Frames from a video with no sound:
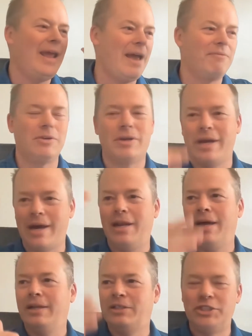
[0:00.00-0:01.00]
have to cut
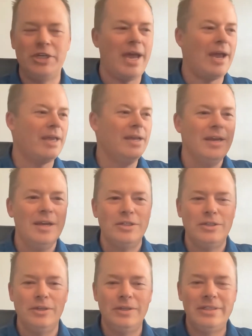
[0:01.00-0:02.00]
a check
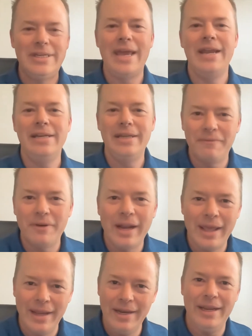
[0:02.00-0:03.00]
to 10 different
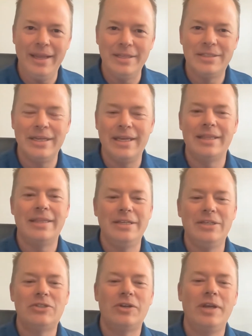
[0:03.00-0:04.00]
entities to get
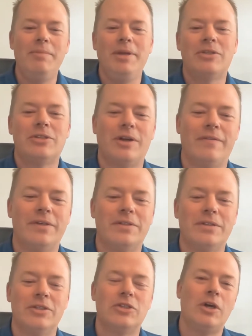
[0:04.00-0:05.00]
these streaming right.
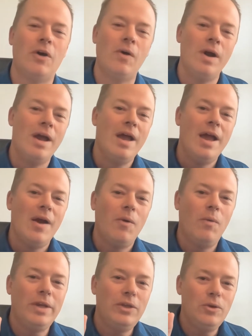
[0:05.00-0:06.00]
services. So
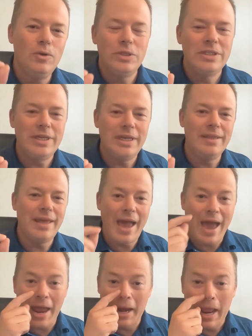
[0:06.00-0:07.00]
when you see
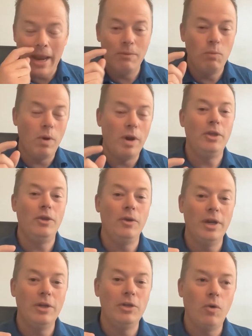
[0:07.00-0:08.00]
that and what are you
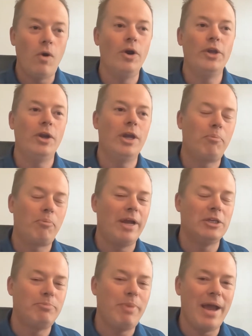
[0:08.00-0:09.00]
going to do oh you're going to
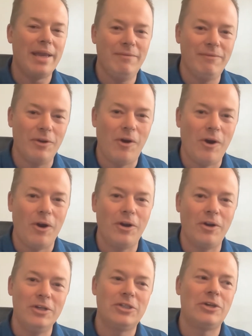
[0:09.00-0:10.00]
press back even
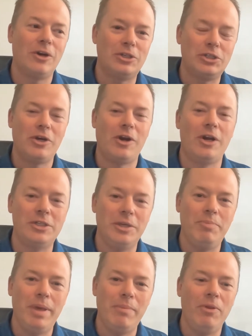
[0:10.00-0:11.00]
harder and start
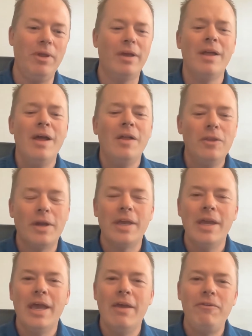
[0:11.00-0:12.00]
charging people like
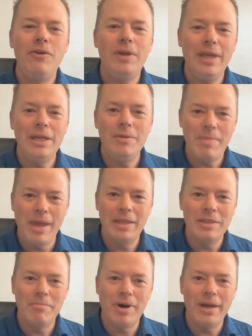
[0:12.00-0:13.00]
look if you need to make
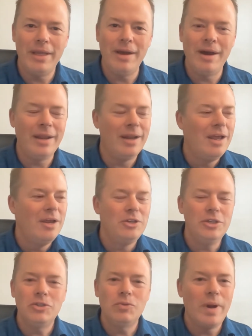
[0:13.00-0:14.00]
the money on it
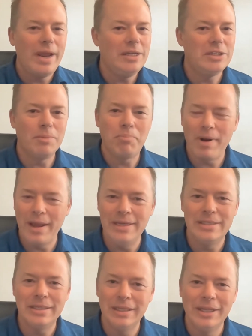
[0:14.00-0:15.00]
just raise the
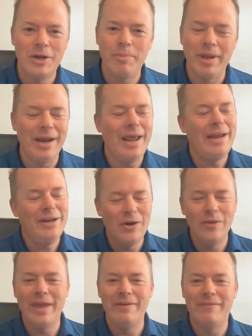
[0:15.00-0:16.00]
price a little bit. And I
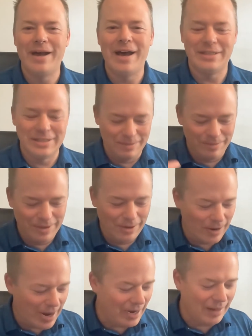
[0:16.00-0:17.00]
know they've got some of their
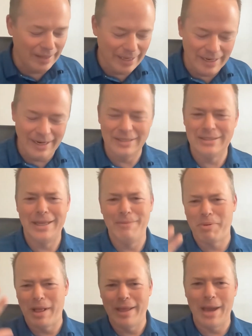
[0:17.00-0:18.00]
analytics and they
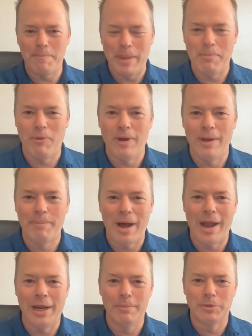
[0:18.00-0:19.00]
probably got people on
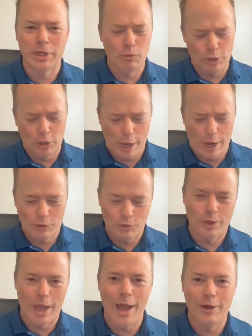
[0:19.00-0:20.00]
behind them saying, well, you can't do
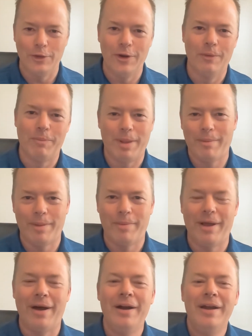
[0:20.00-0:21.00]
that, you know, blah, blah,
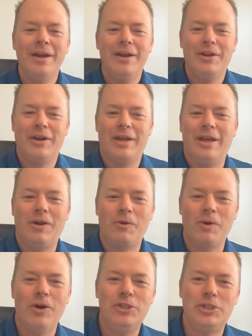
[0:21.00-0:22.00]
blah. You're going to
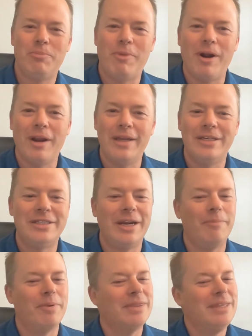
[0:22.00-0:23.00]
erode your market
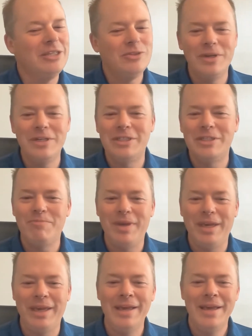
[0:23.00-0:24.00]
share. But this one to
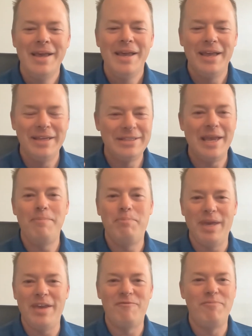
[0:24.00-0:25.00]
me is a
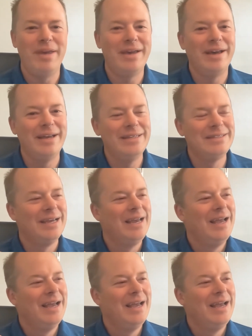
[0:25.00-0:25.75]
beef because